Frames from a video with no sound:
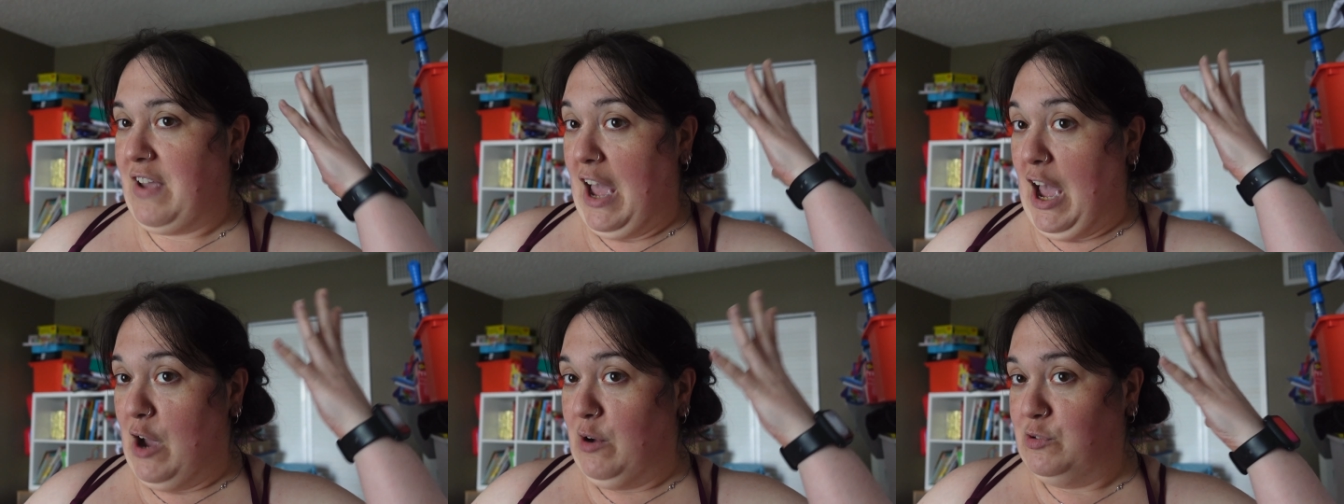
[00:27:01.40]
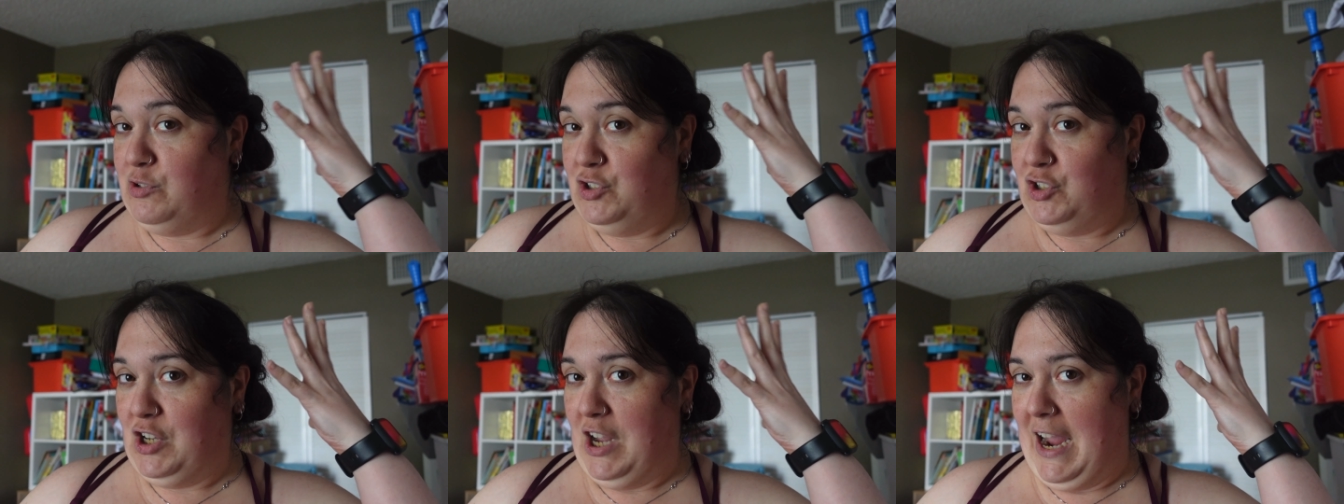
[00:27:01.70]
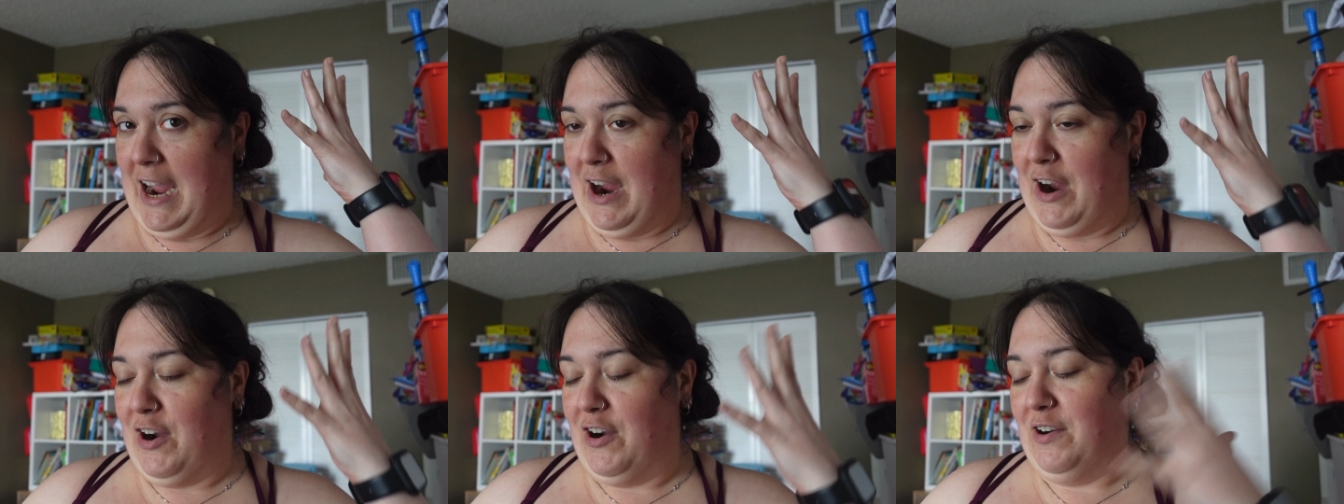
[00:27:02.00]
couch
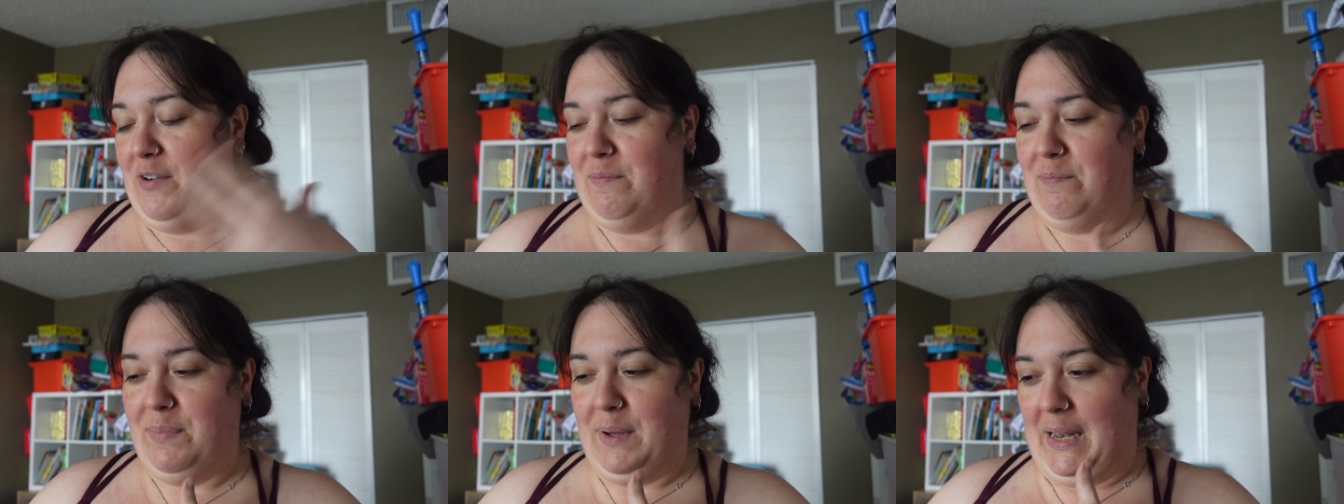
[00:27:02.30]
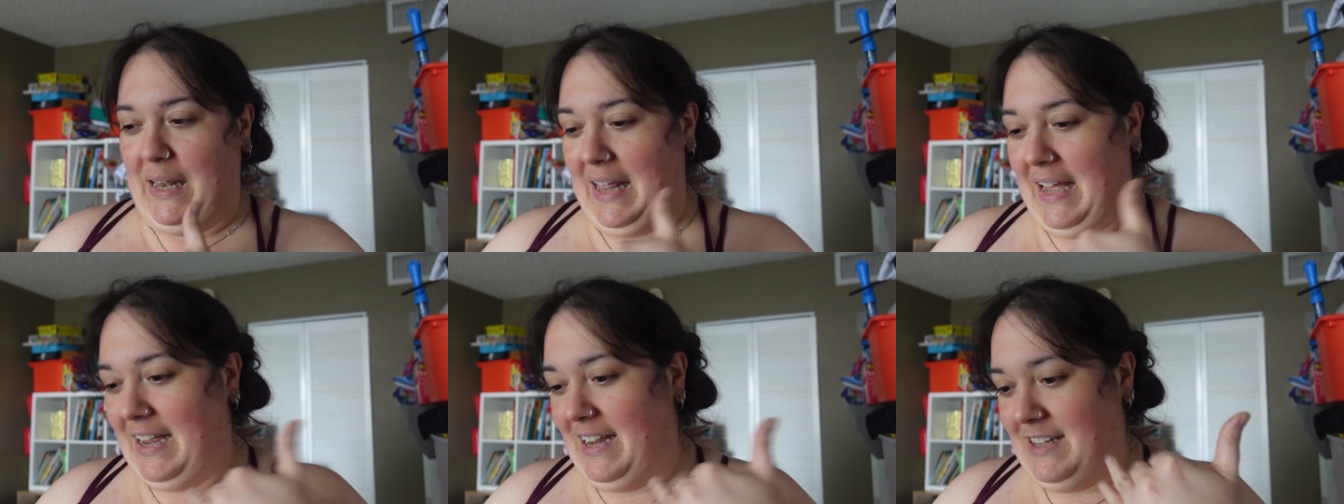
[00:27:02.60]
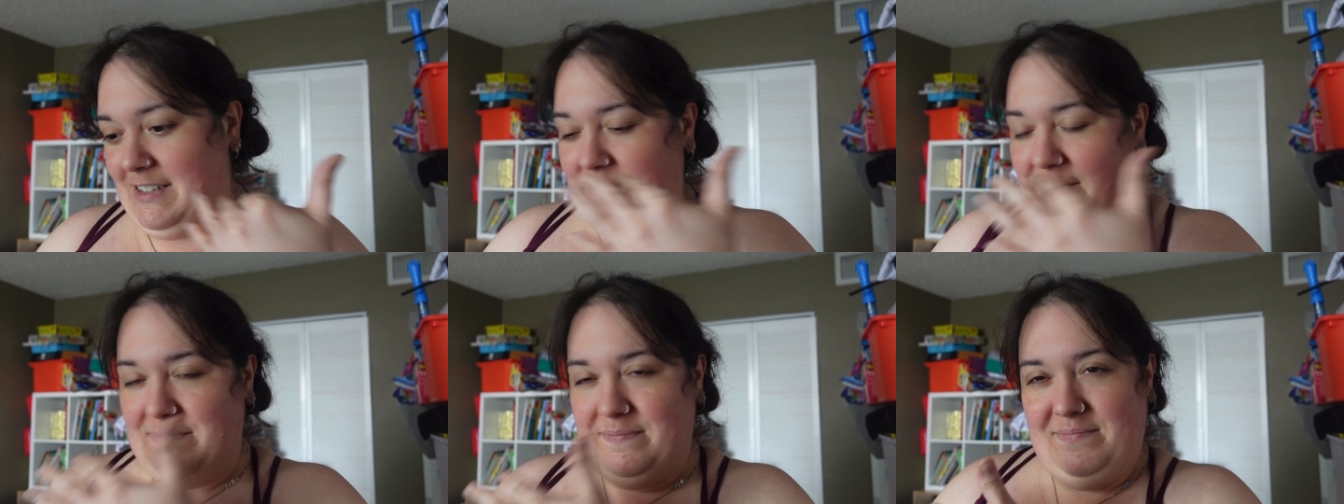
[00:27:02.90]
hair, but
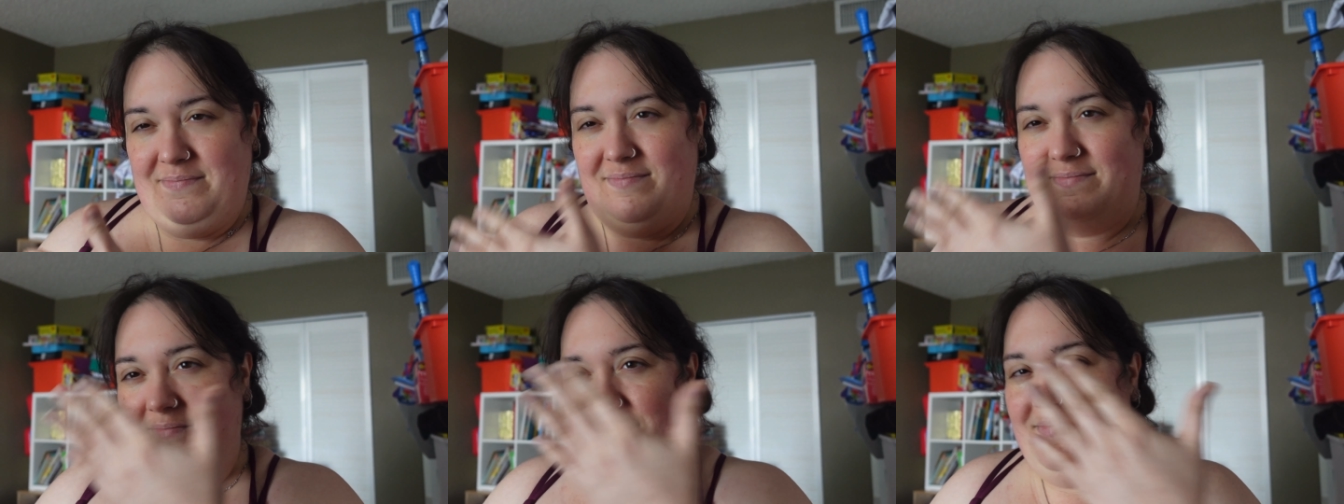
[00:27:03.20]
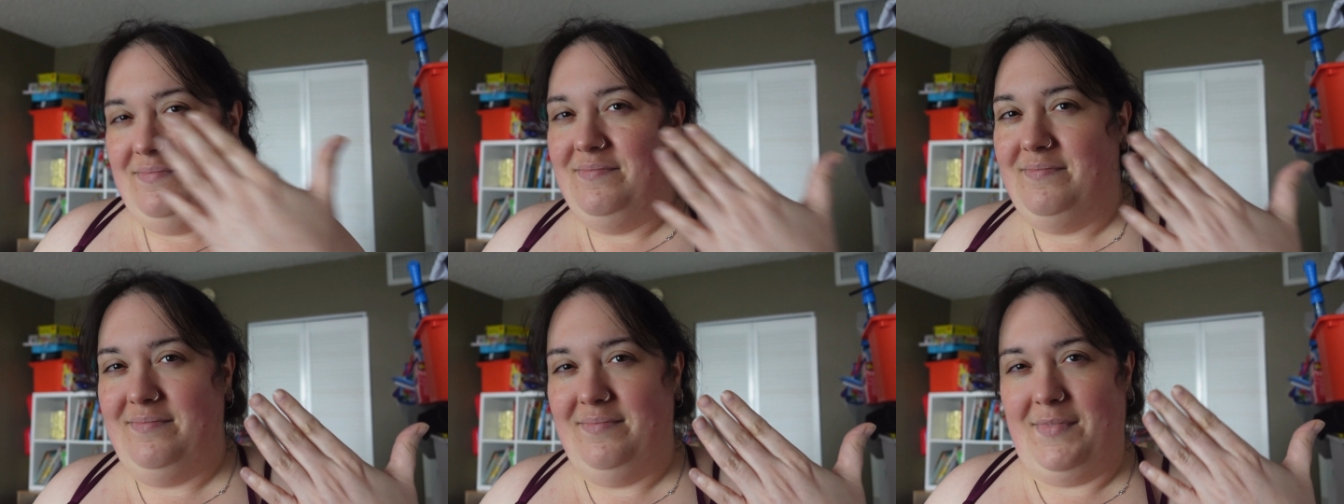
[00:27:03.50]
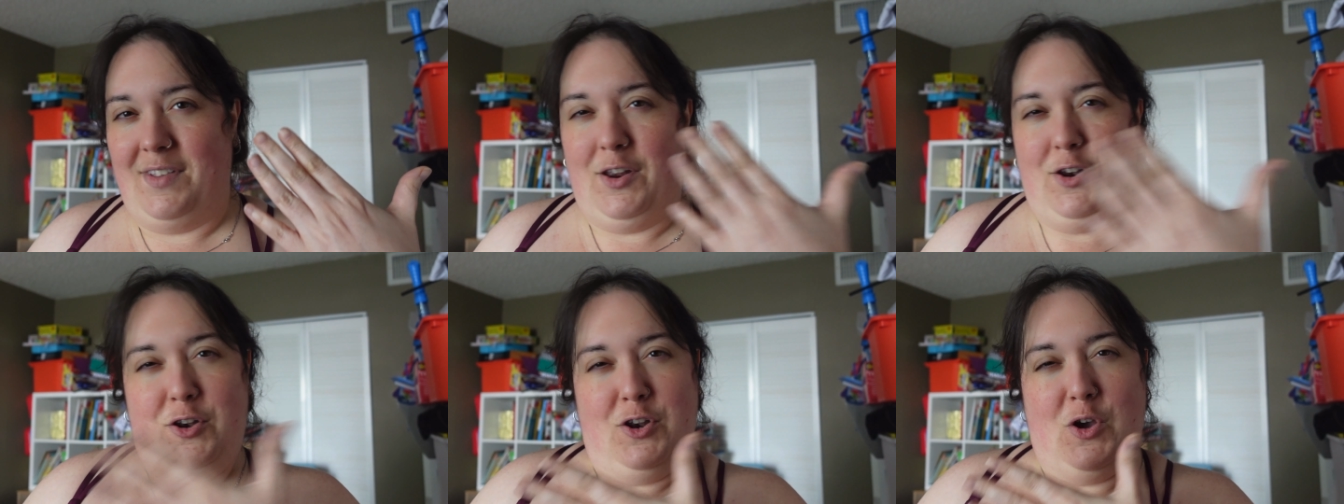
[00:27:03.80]
like
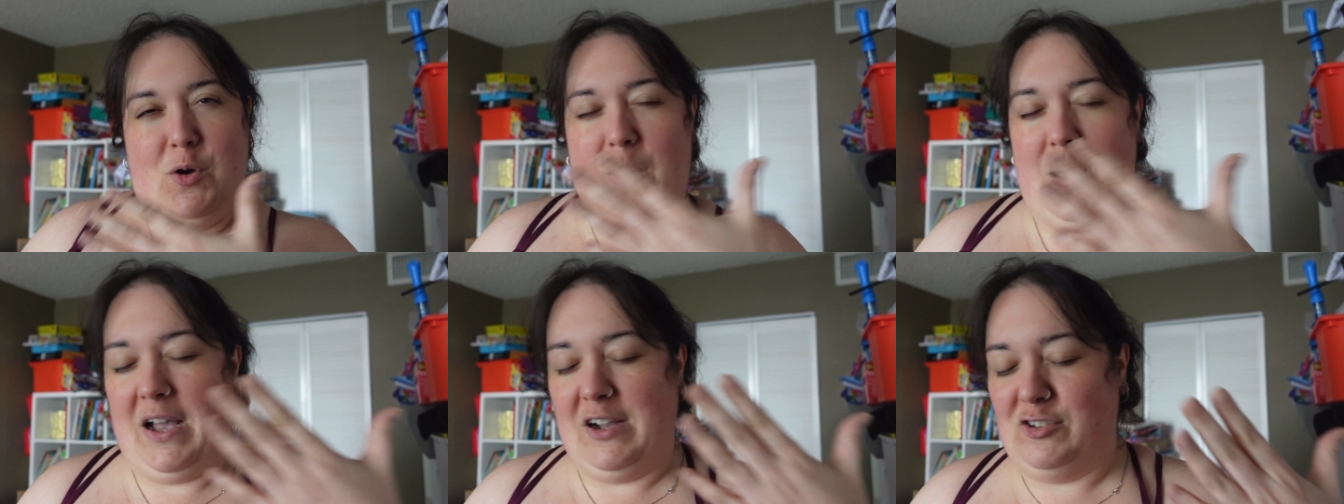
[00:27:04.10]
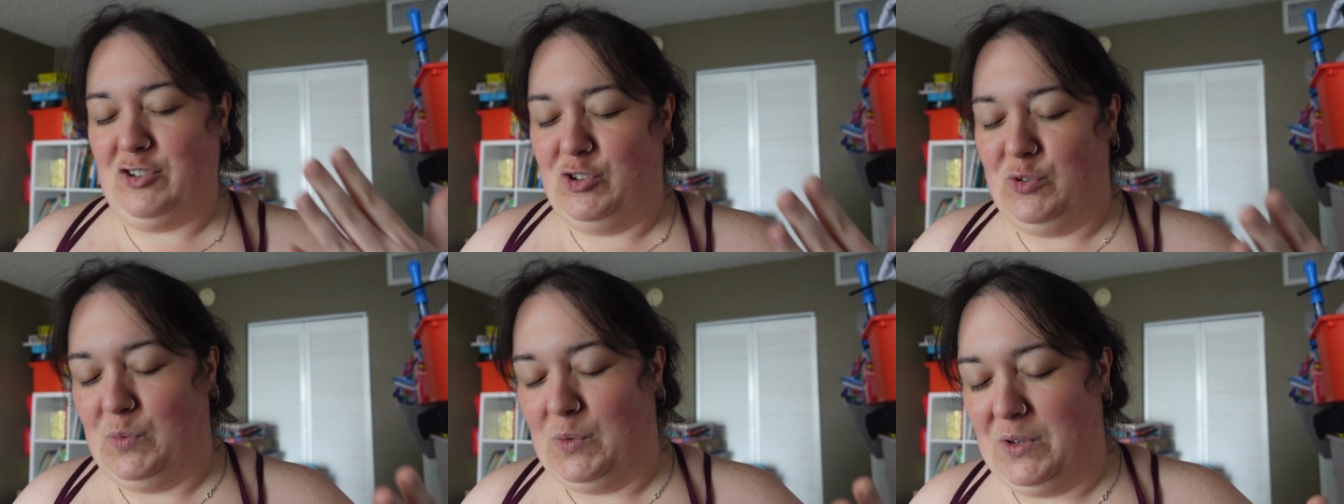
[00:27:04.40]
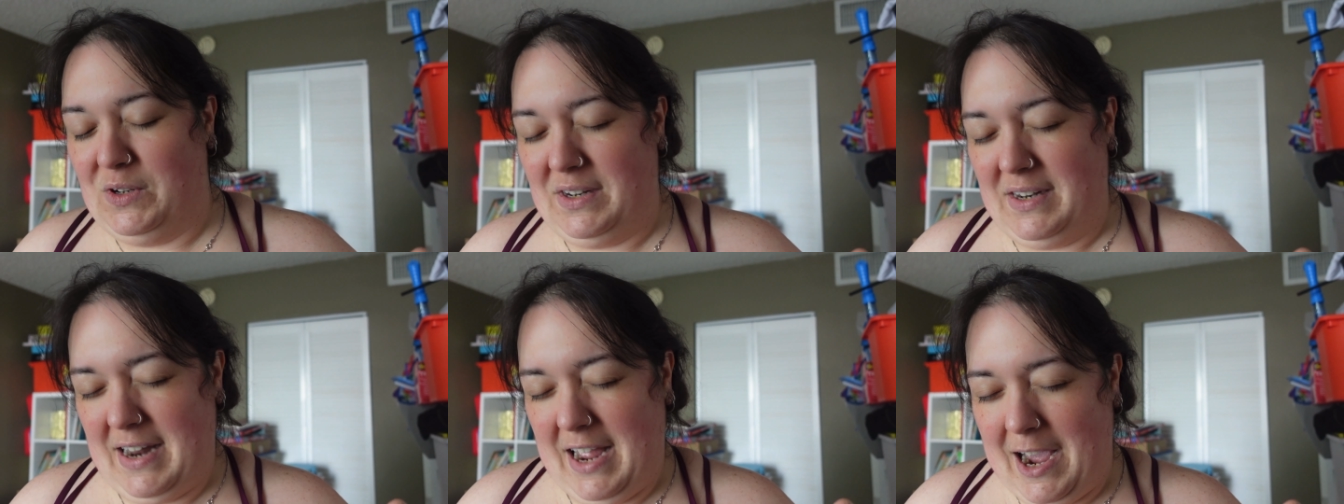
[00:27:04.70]
no
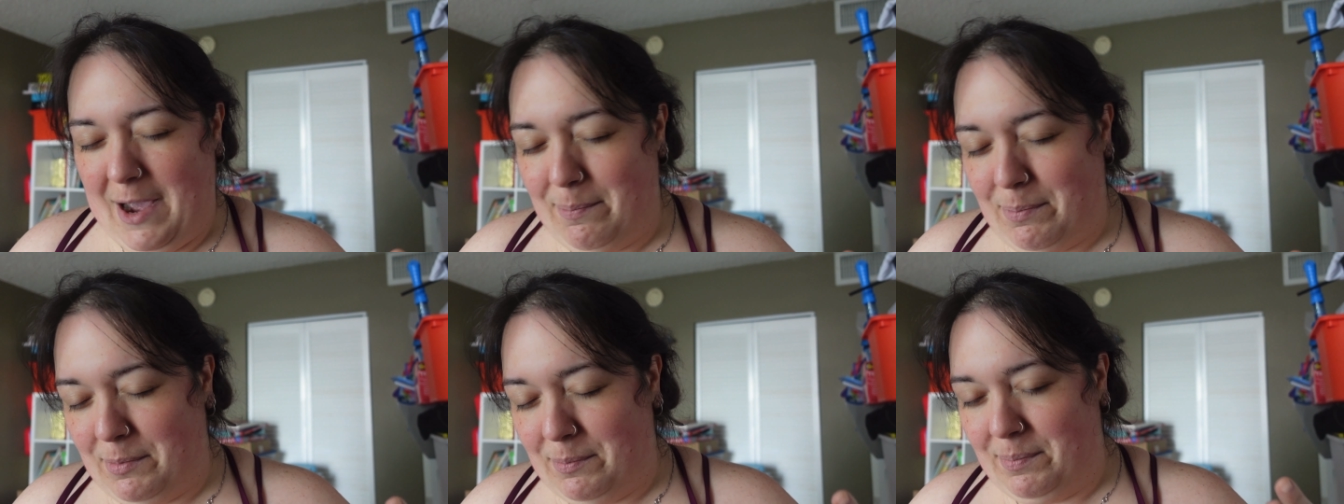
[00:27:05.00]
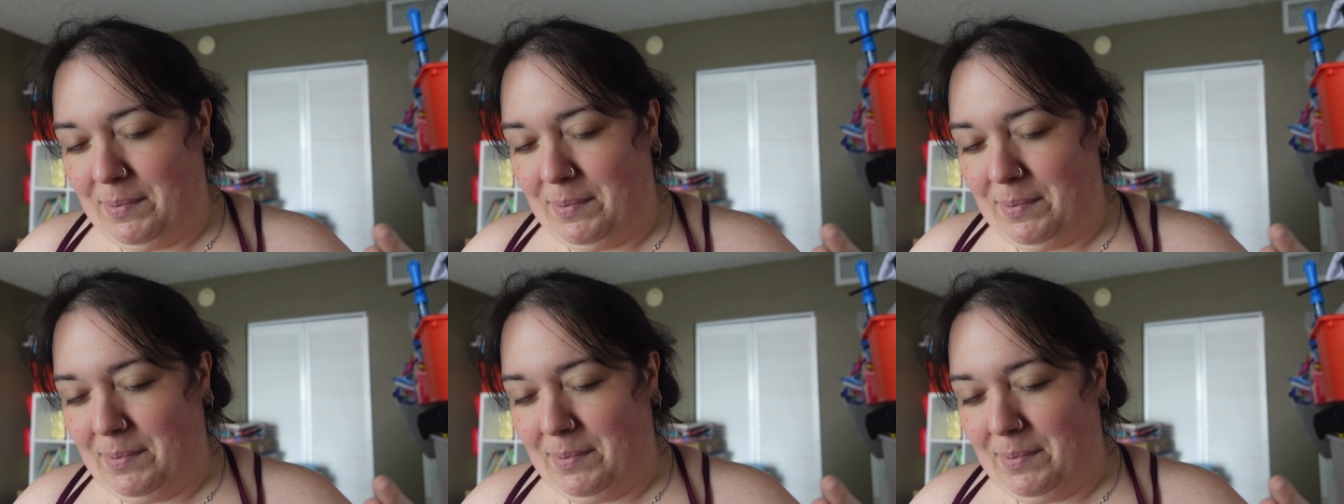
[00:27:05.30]
actual nap